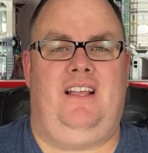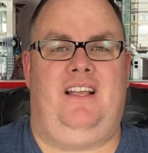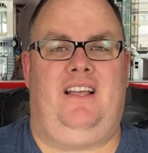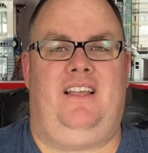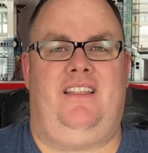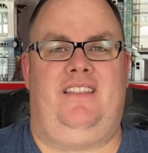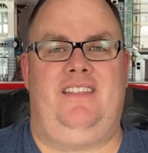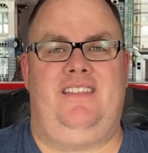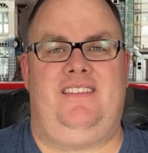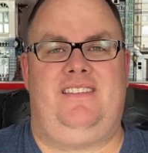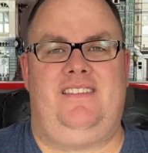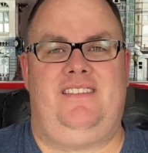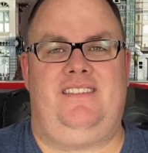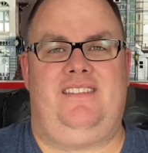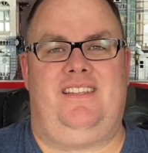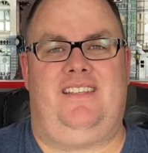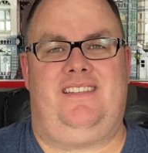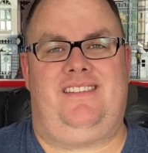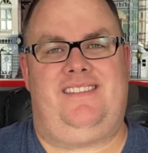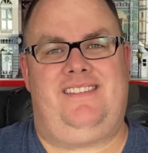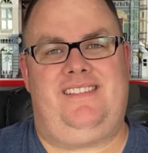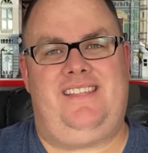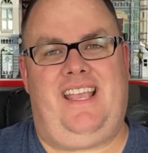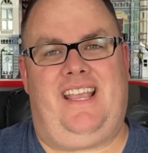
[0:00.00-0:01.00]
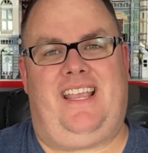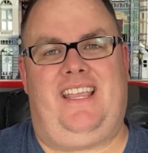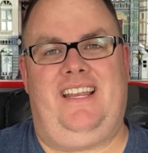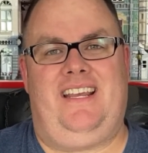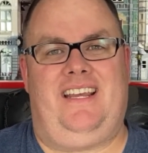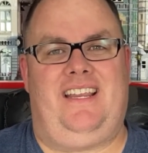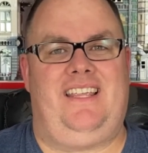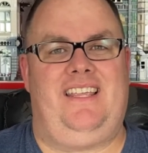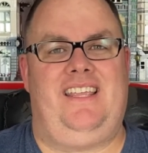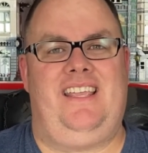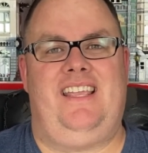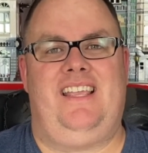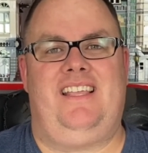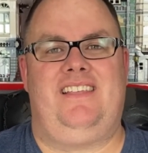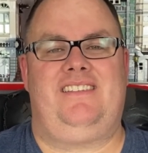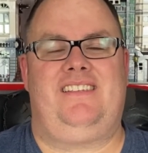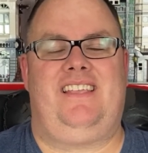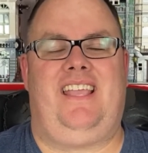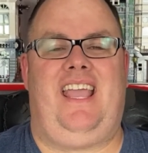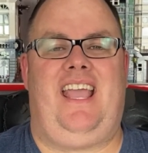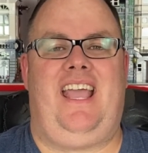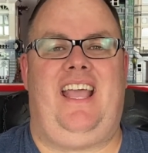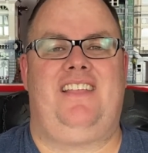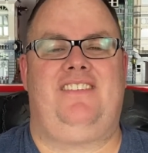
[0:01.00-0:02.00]
This is the second King's
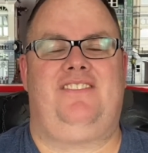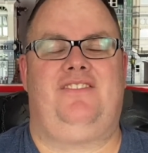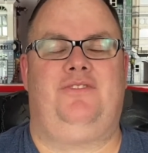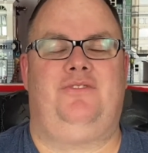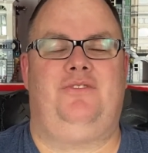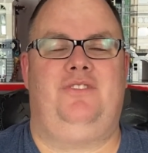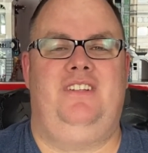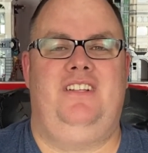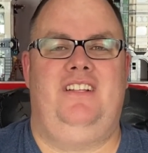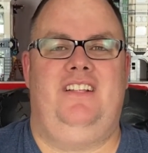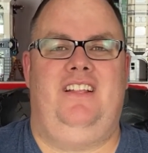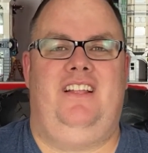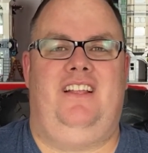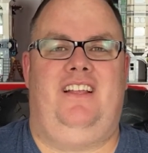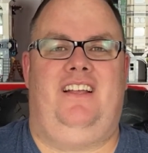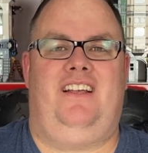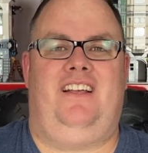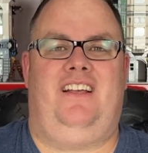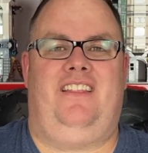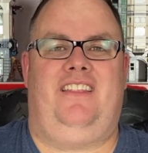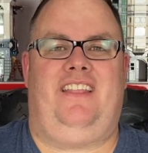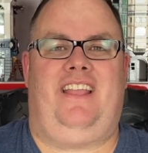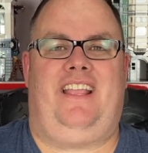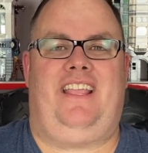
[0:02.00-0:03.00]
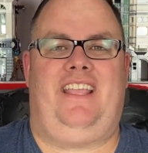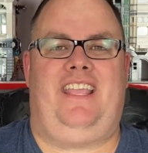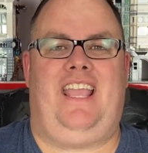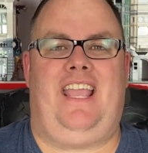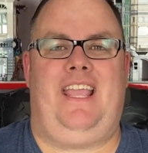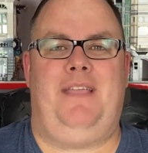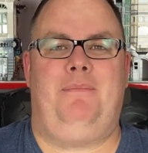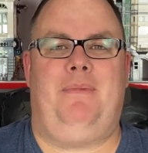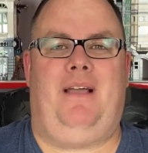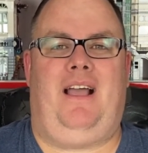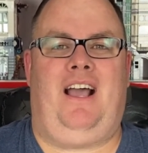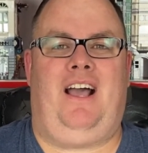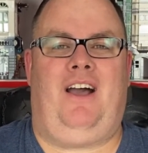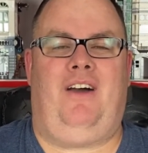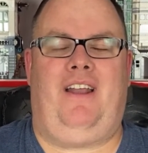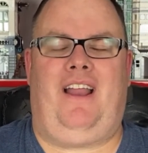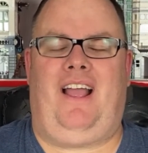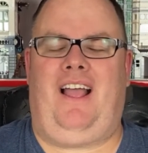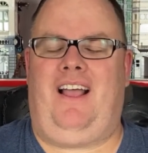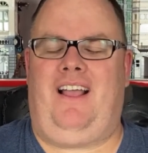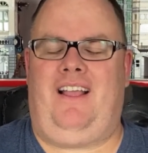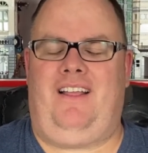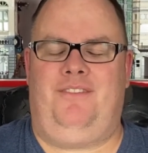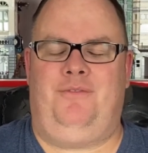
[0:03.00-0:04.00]
Castle that came out.
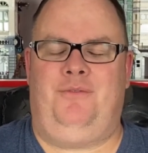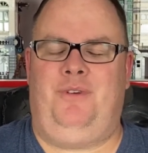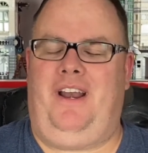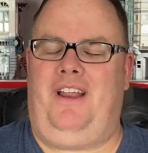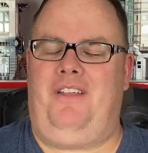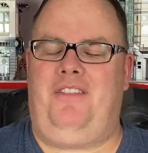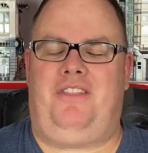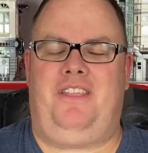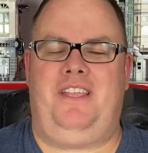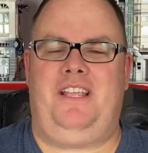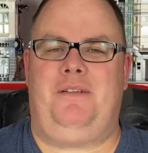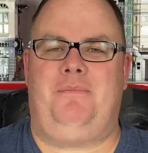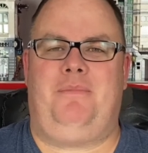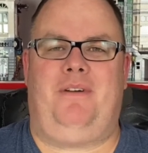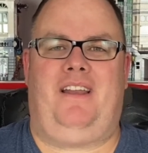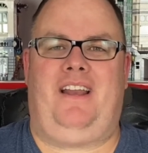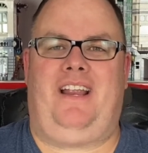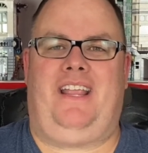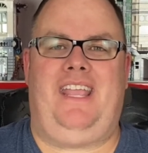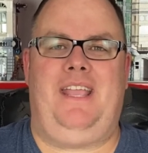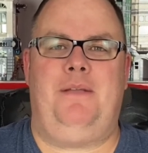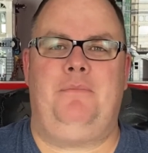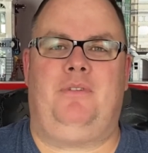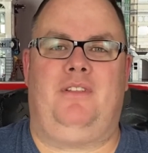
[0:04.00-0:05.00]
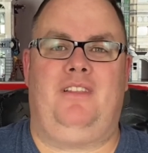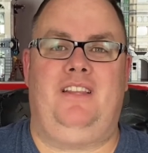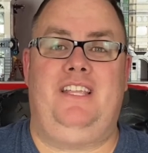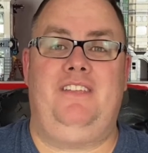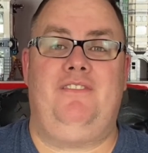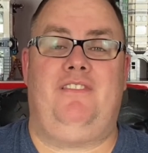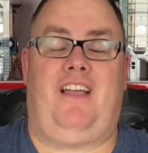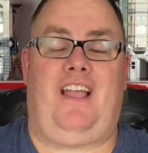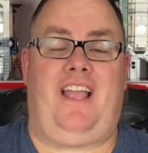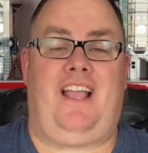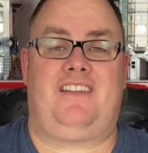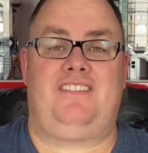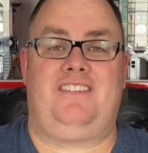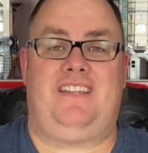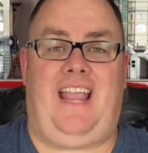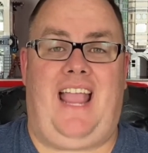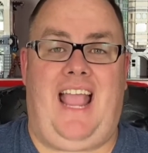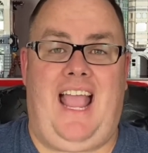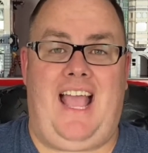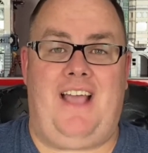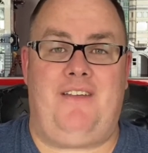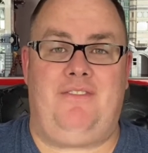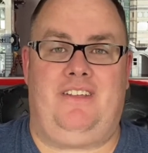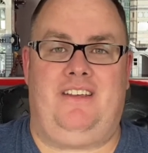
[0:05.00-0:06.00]
When I think about it, I can't believe I actually
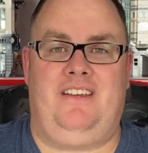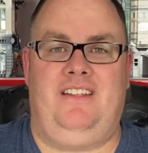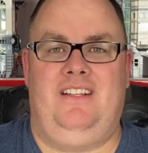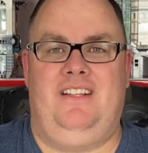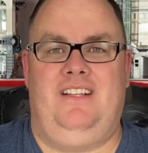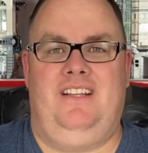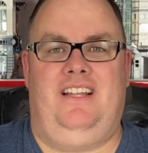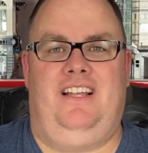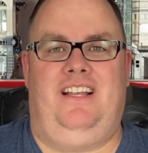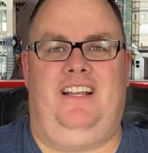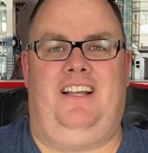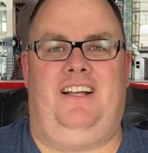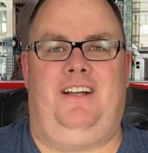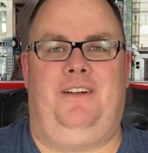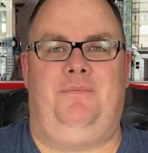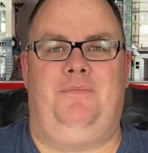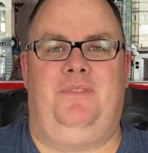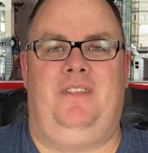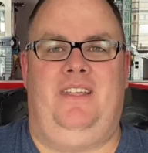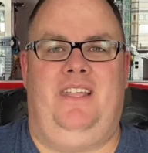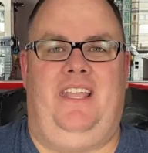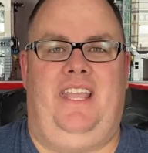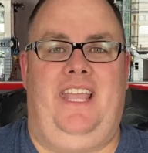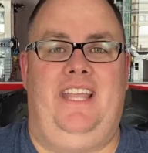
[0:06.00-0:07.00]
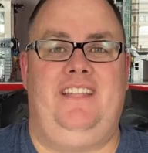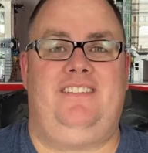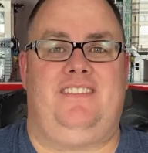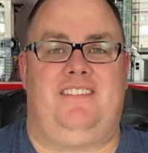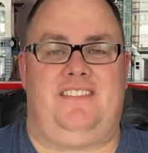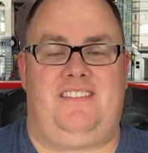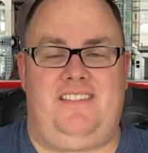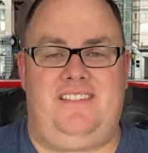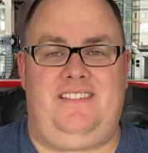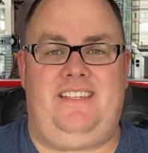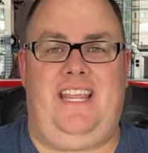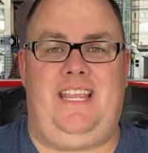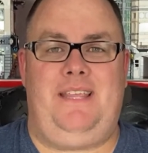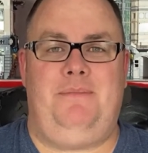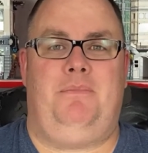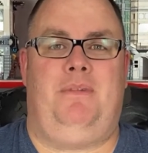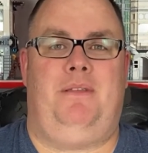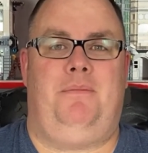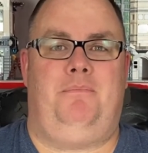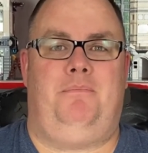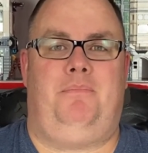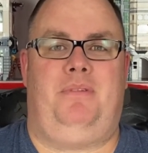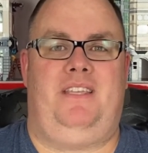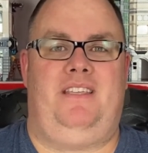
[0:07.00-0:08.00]
have it. It's a
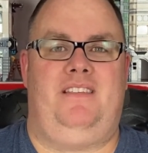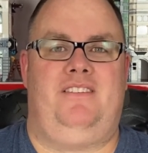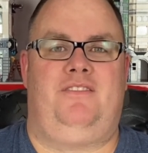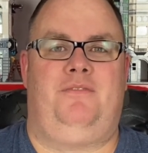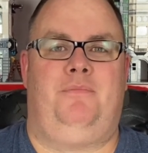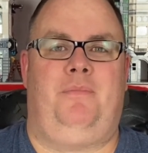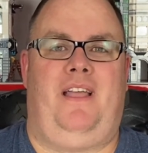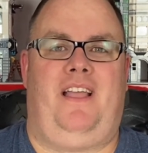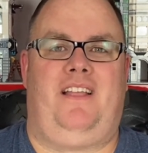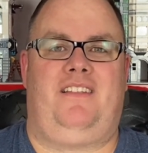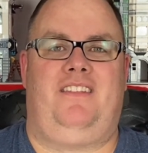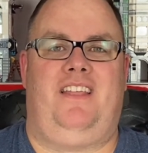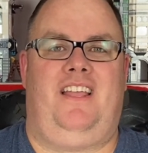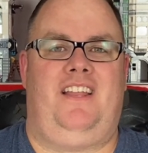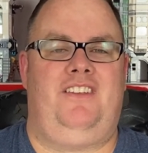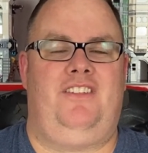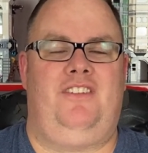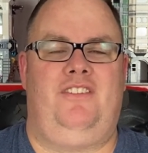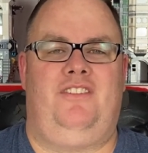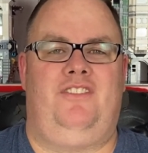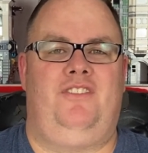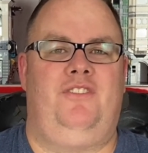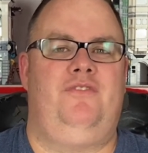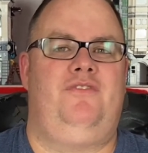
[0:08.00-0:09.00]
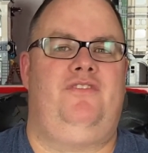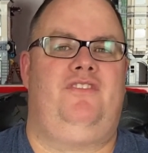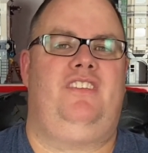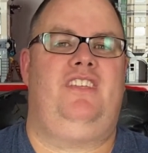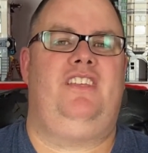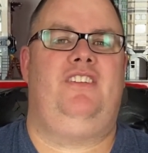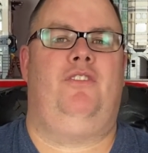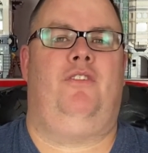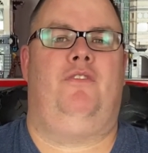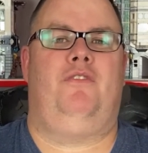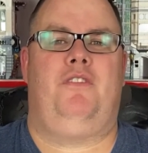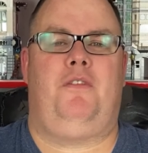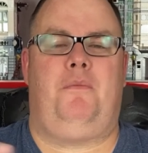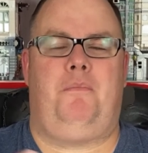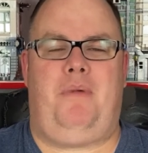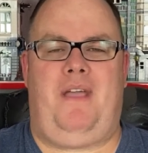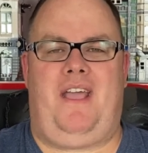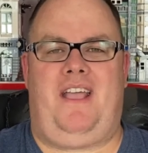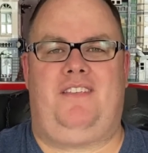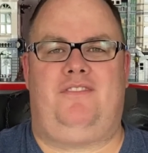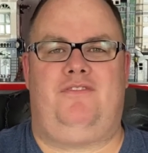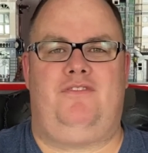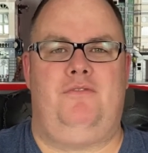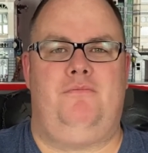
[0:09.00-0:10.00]
statement piece. Back then, you've seen over the
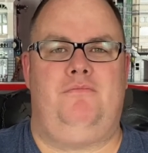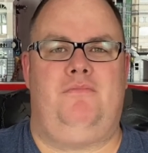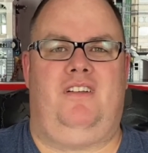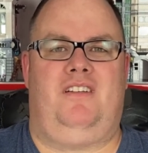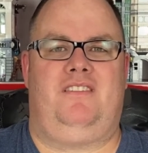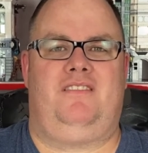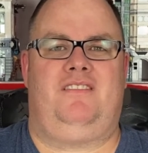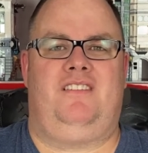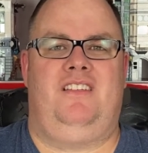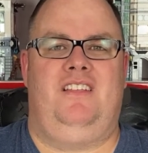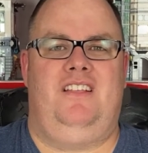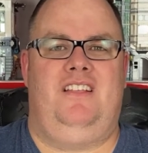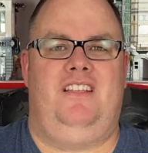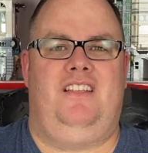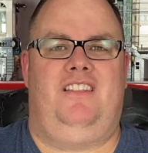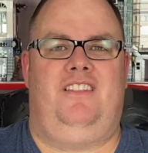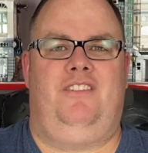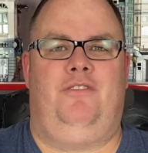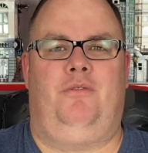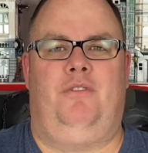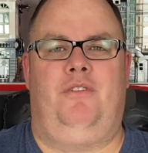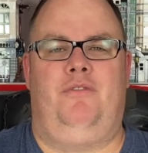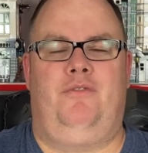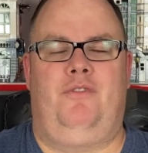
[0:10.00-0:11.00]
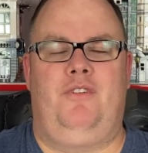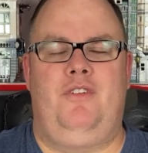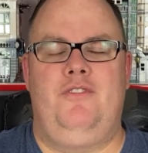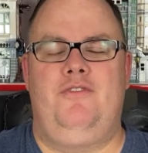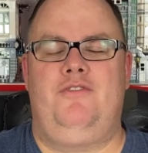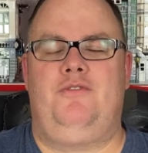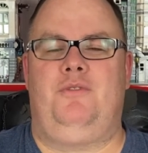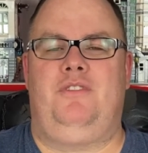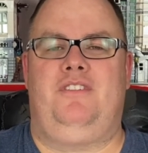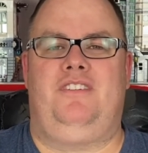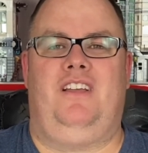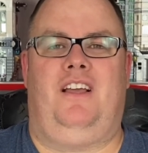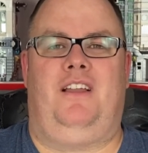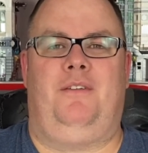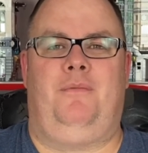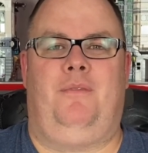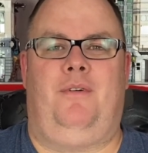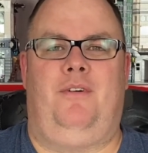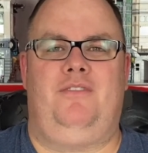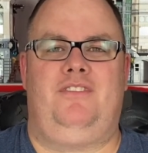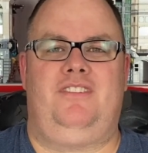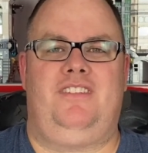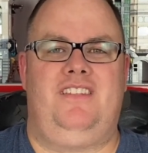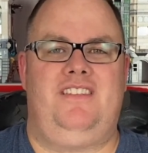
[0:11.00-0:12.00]
past few months the reviews we've done.
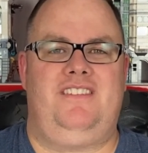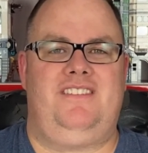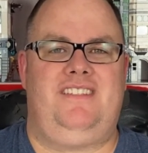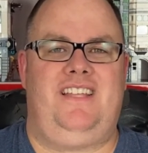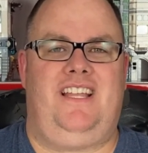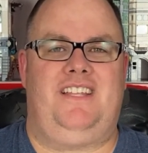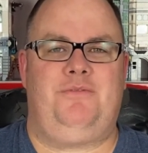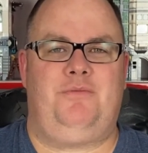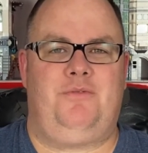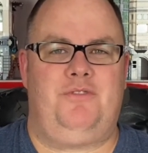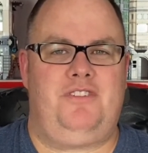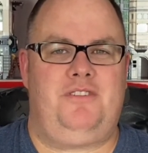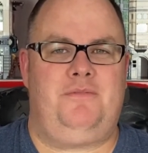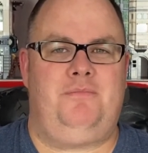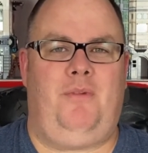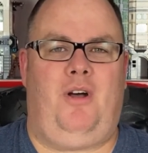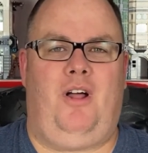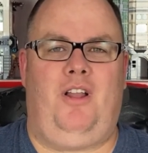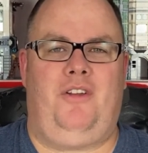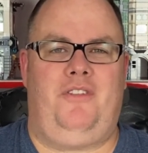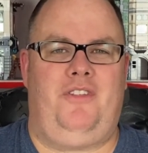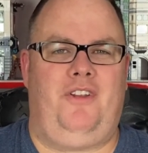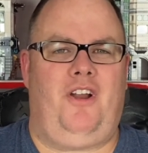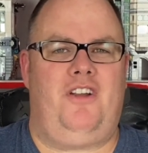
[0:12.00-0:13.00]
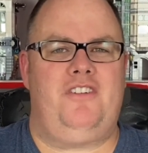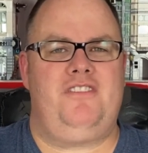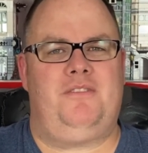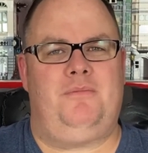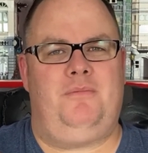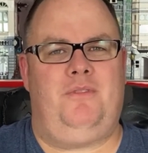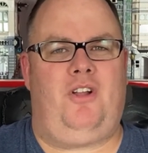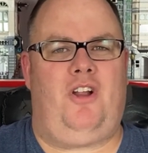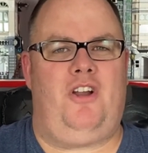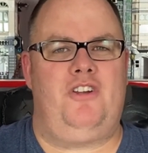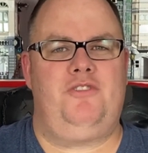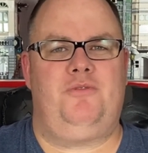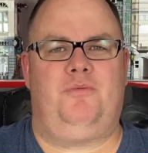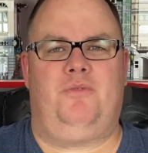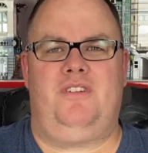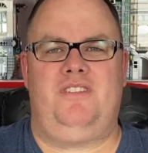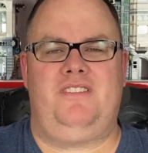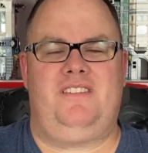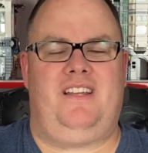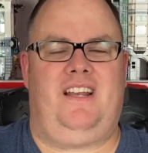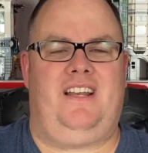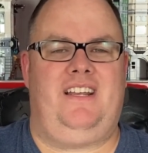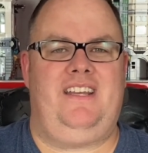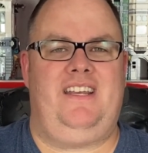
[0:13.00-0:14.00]
Most of the sets were smaller. There are some larger ones
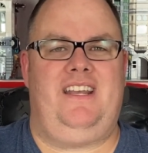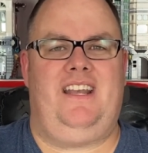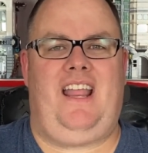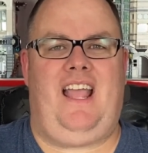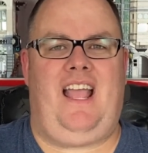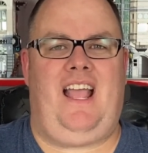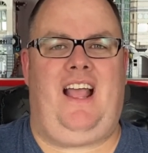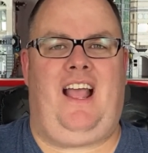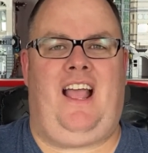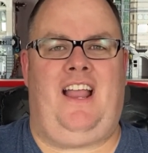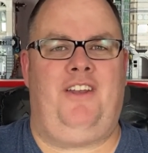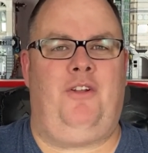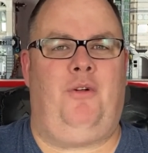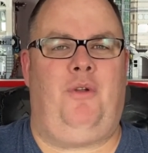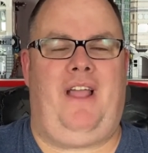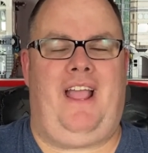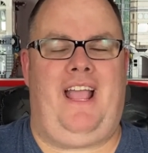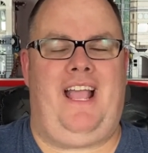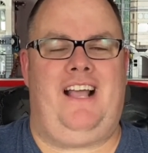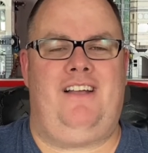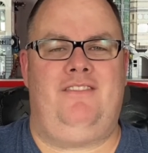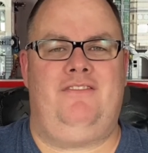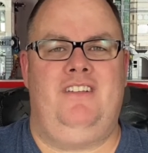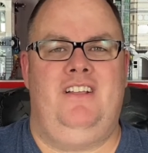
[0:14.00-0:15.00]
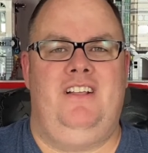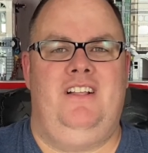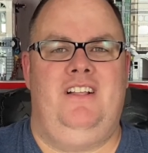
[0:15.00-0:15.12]
that I don't have,